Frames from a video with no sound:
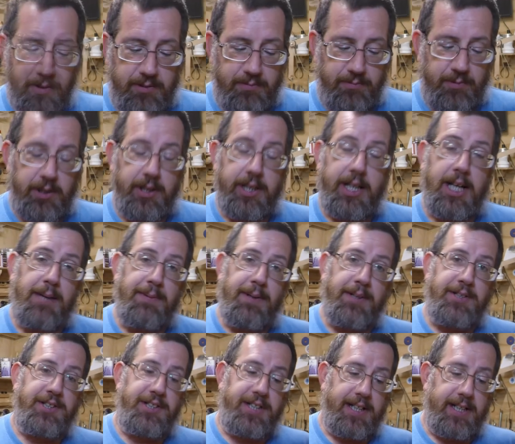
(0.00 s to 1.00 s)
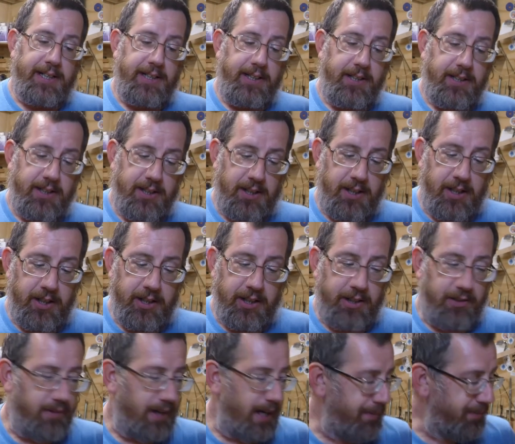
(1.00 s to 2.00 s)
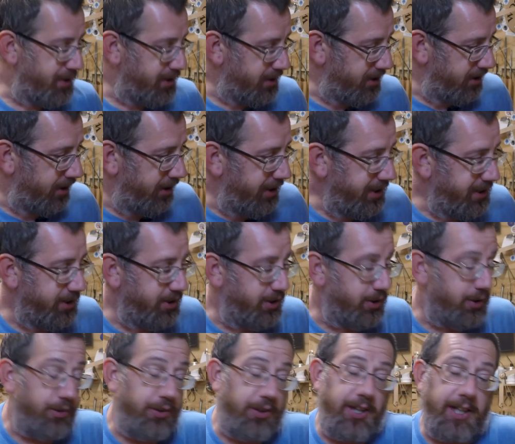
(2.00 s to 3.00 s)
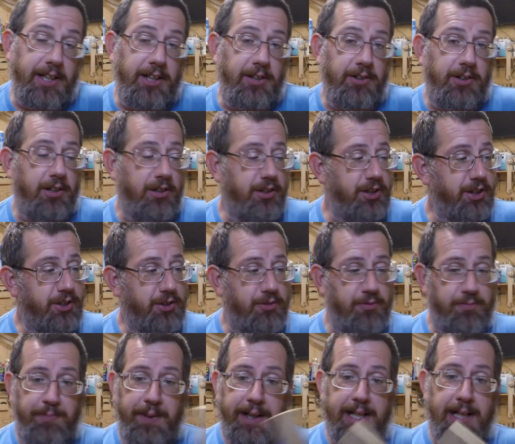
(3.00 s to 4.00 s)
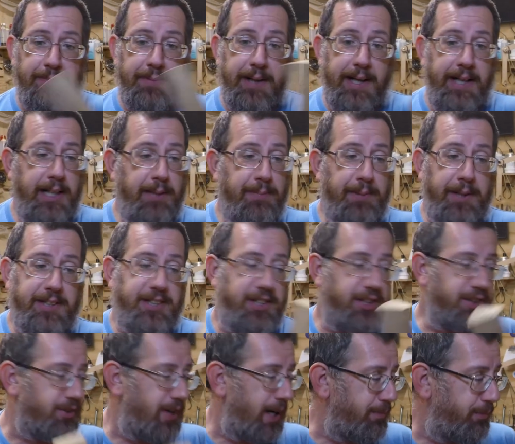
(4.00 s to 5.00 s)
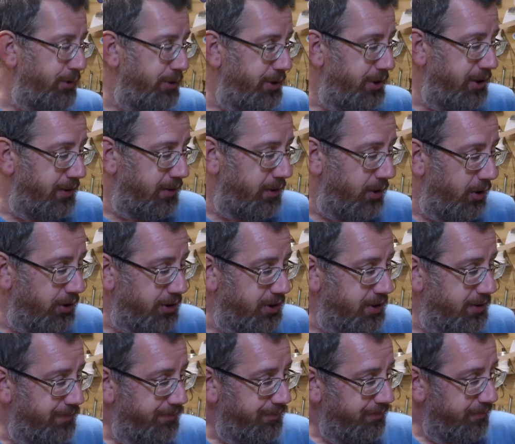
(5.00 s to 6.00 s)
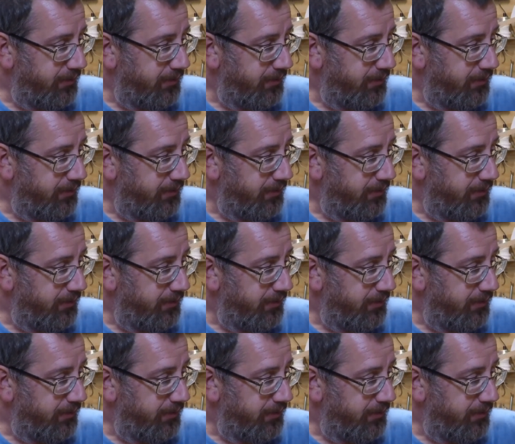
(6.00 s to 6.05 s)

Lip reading: When I came out today, I grabbed, and this is a good thing, you can just pick up any piece of scrap wood that you got,